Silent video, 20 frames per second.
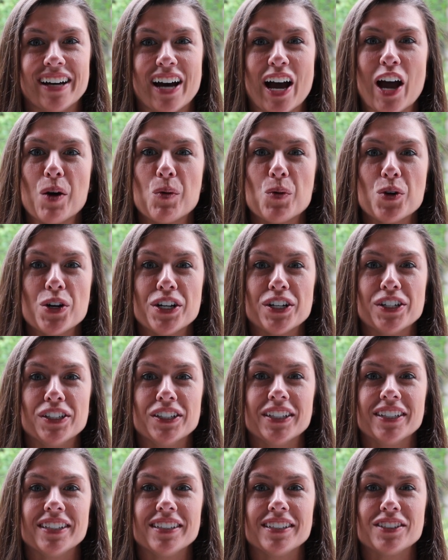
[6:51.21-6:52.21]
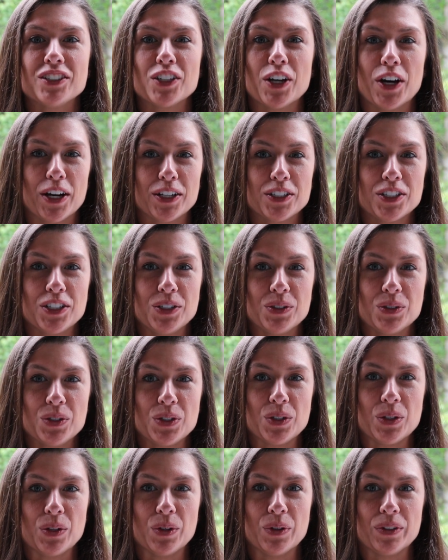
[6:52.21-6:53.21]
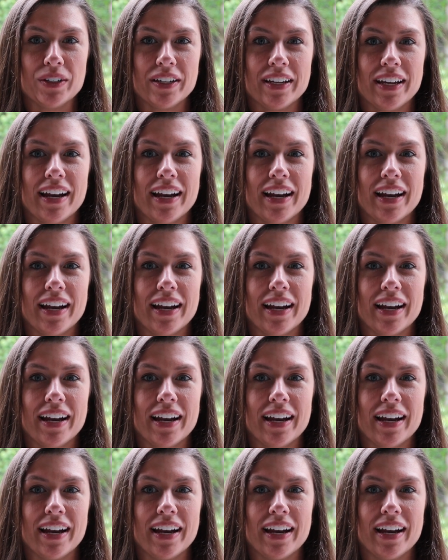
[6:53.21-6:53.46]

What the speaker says: I will talk to you soon,